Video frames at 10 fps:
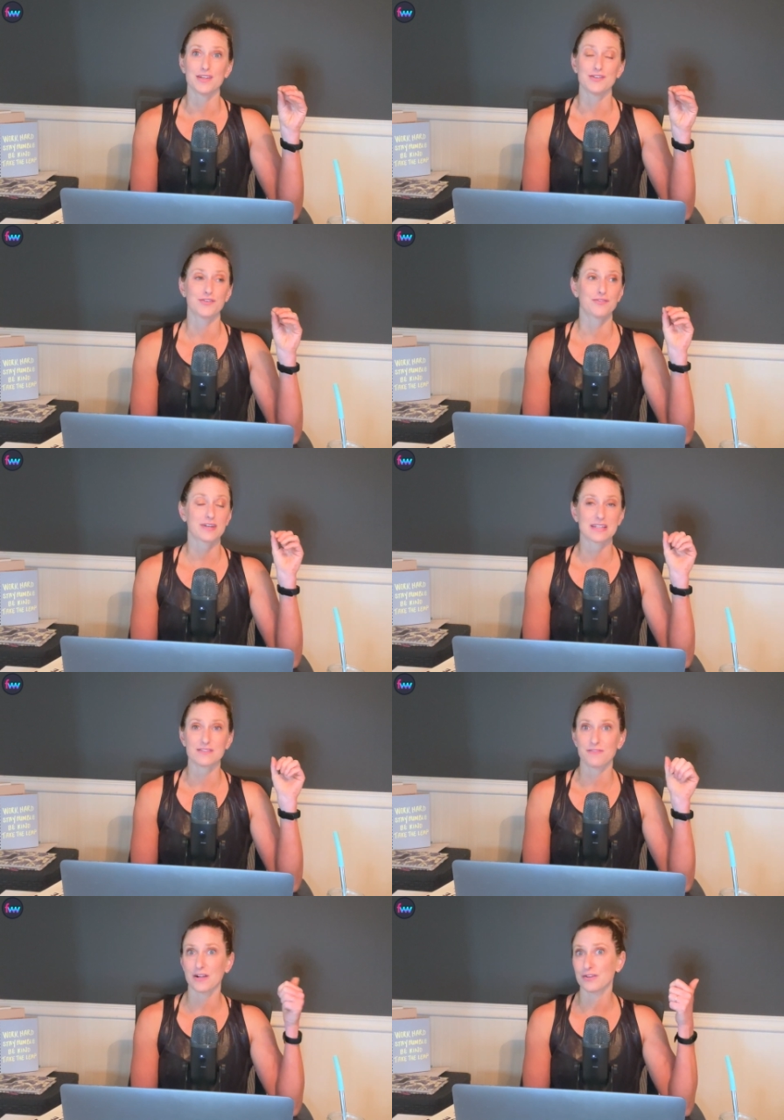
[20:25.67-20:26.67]
You don't get to
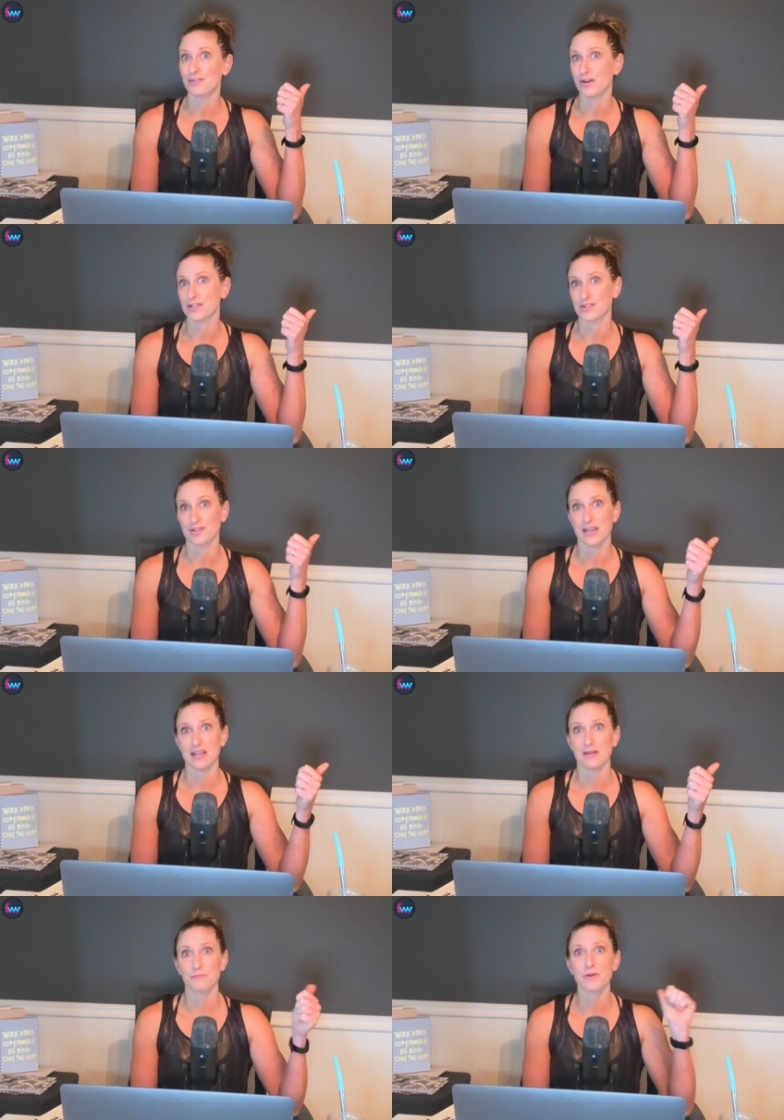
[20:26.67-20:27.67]
follow a
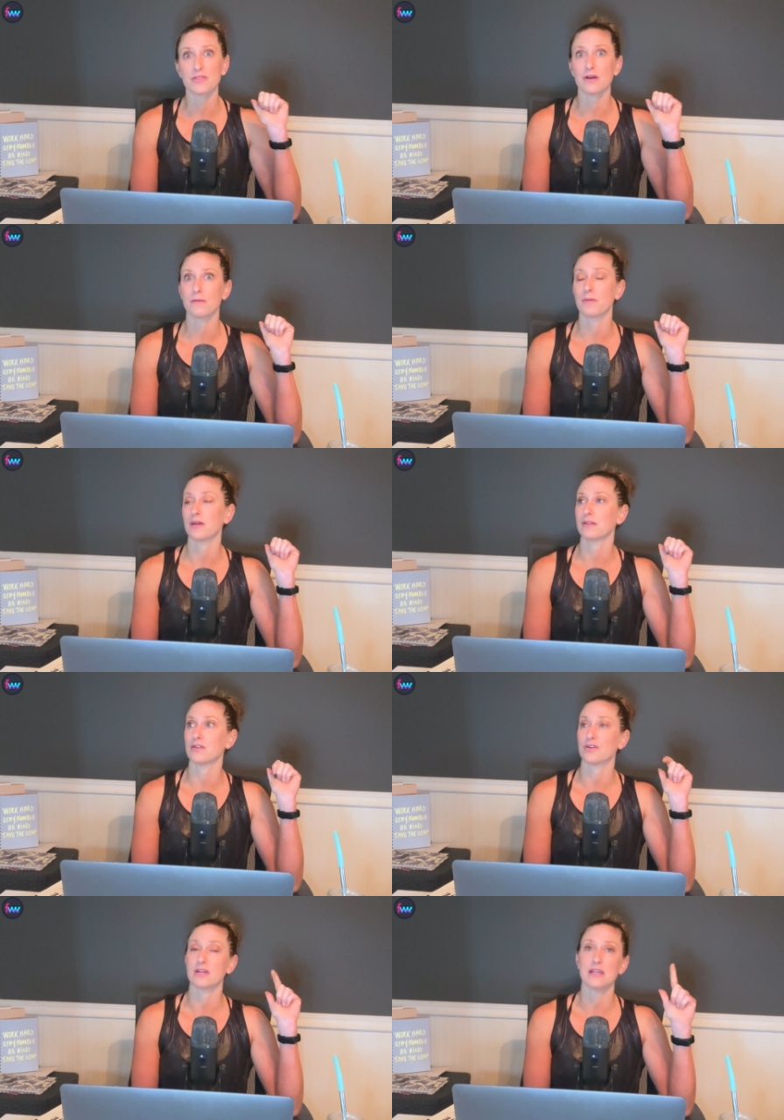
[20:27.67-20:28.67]
circadian rhythm,
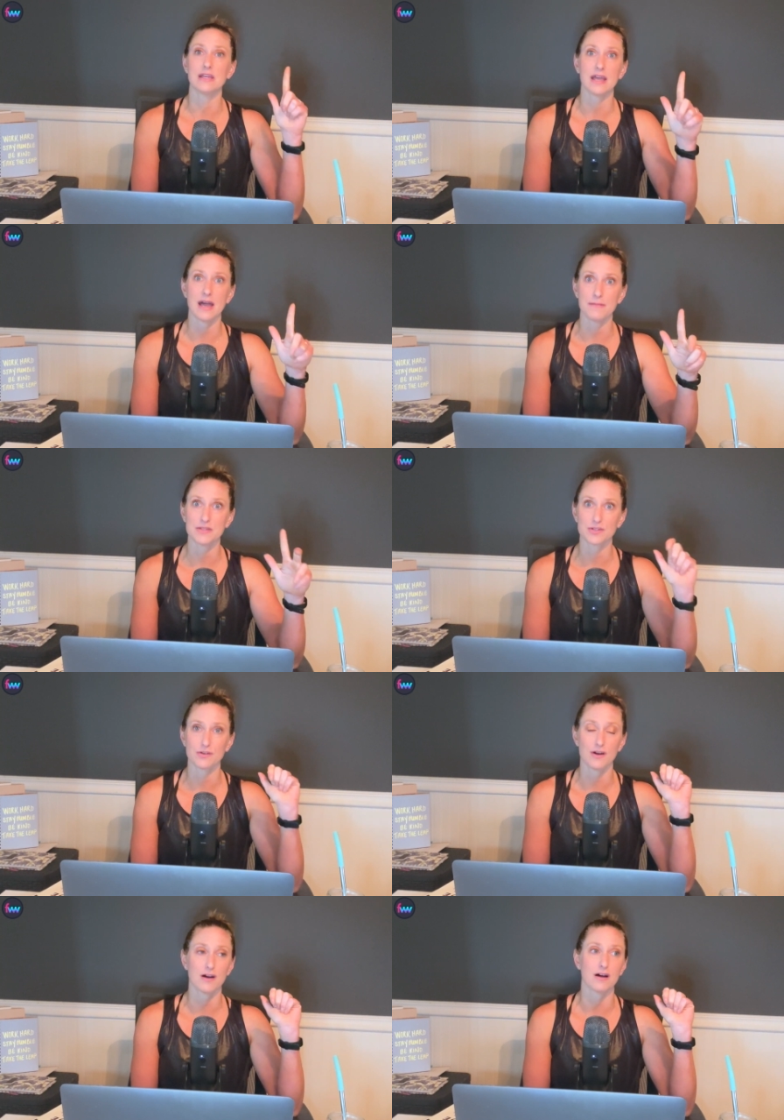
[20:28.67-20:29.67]
your eating habits
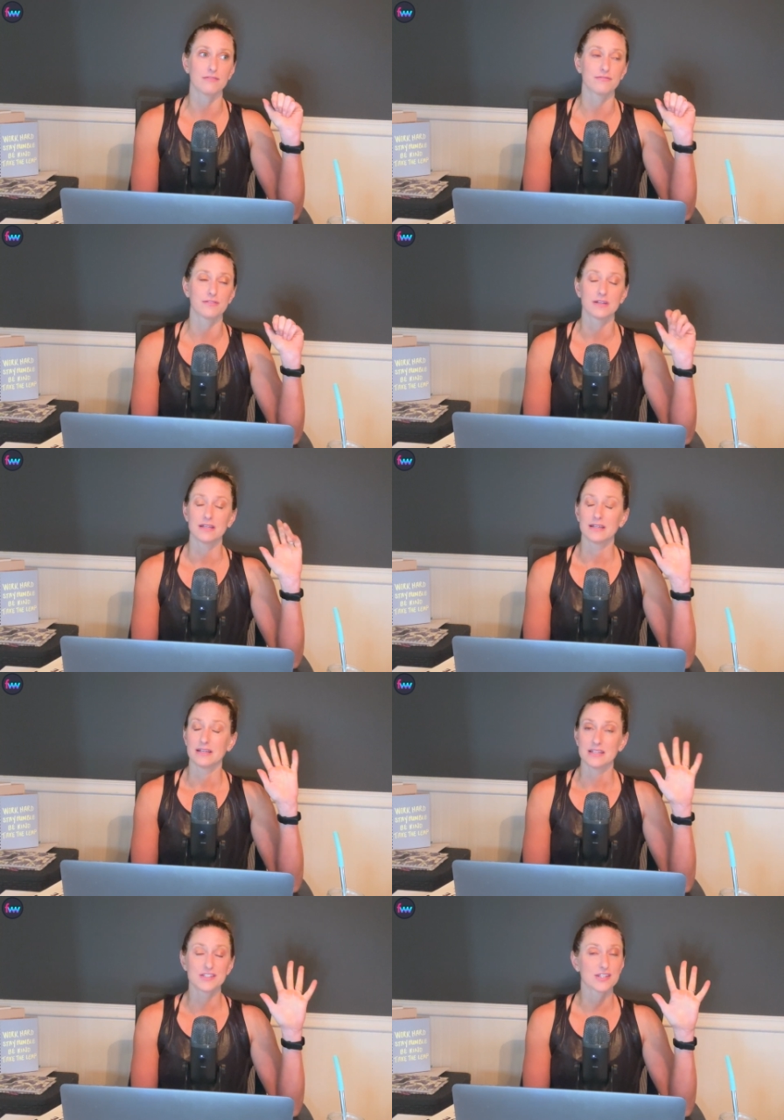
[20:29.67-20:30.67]
are off
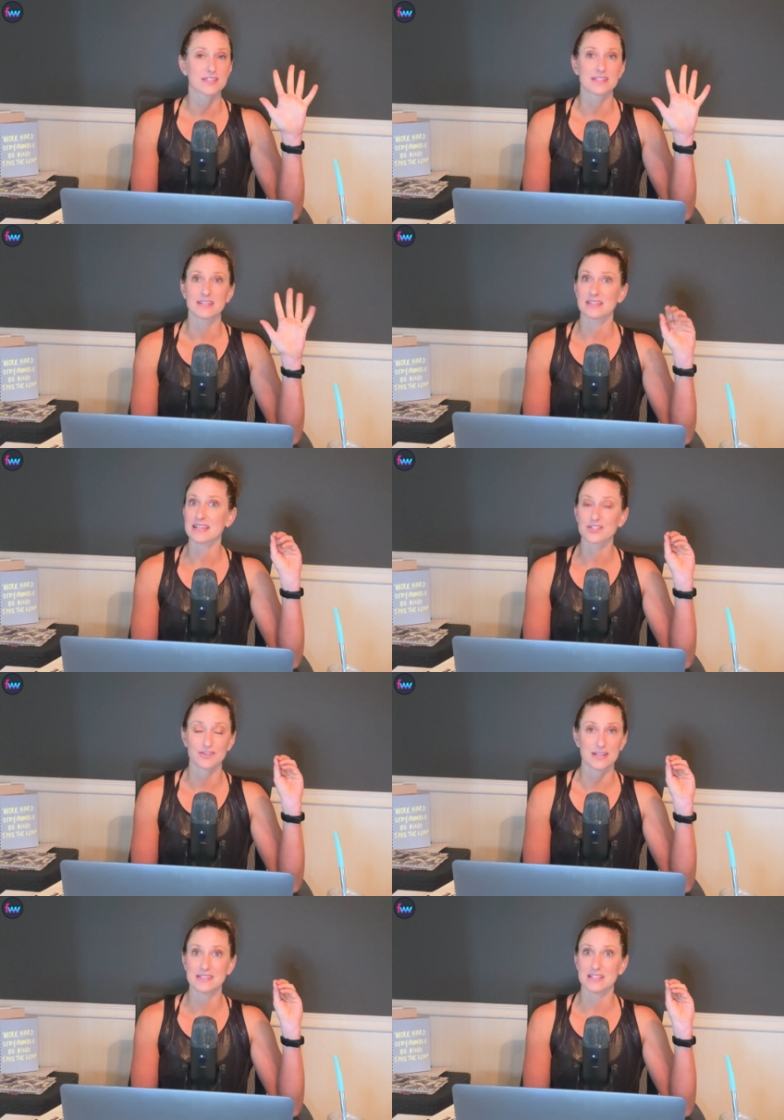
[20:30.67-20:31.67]
it's just that's
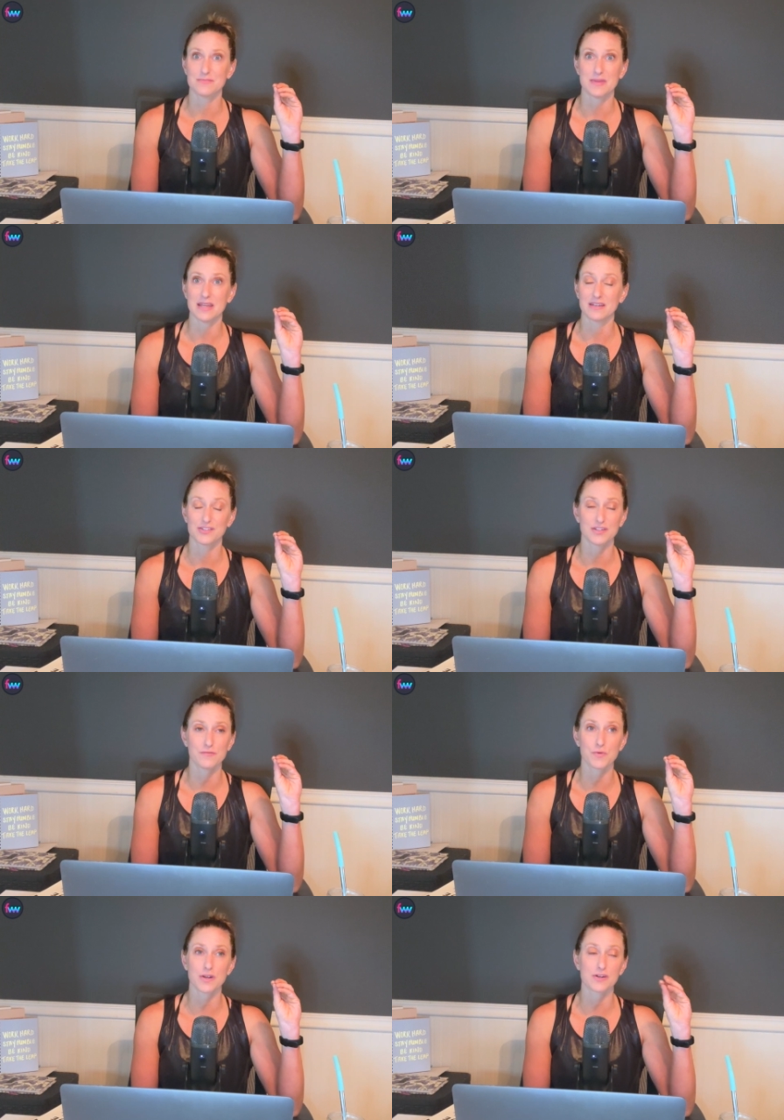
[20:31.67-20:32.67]
crazy to me. Shift
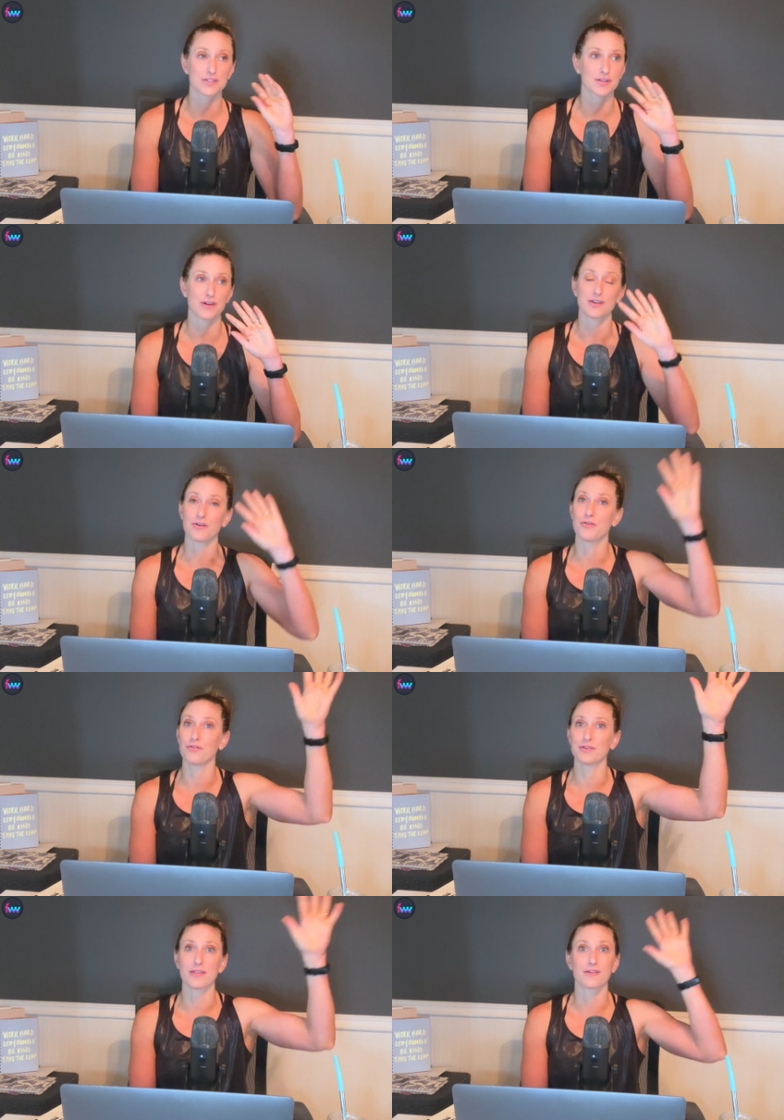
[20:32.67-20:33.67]
workers are on a
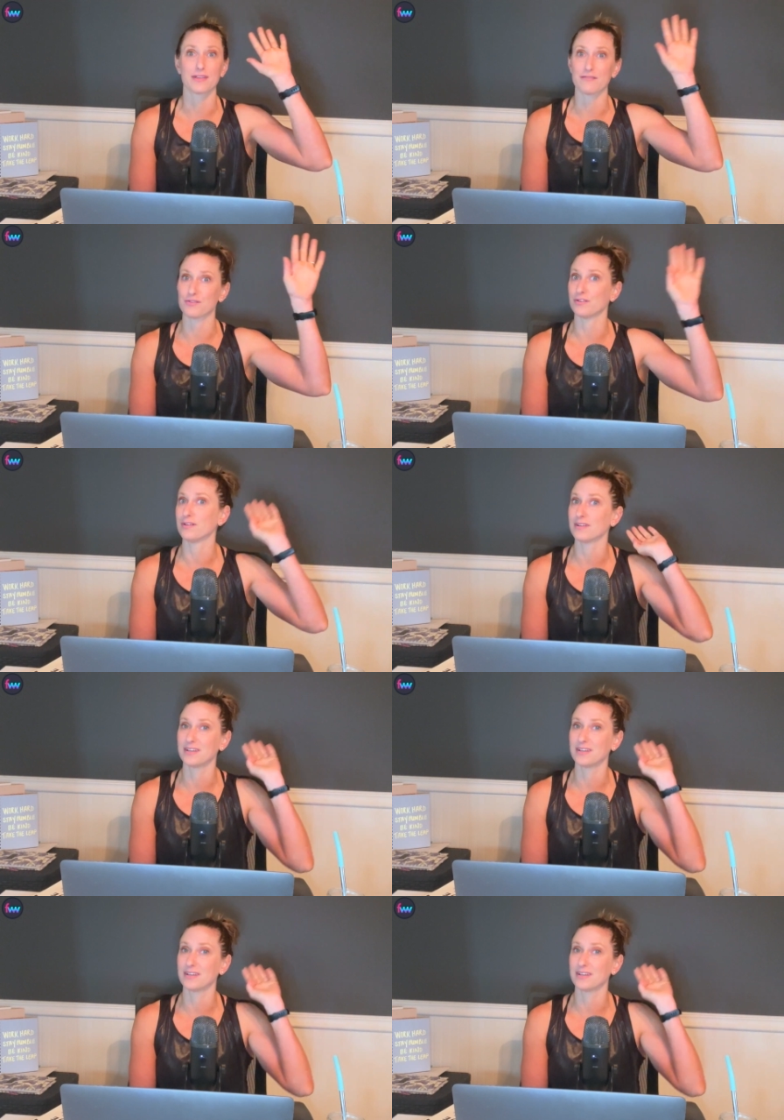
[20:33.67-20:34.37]
whole nother level.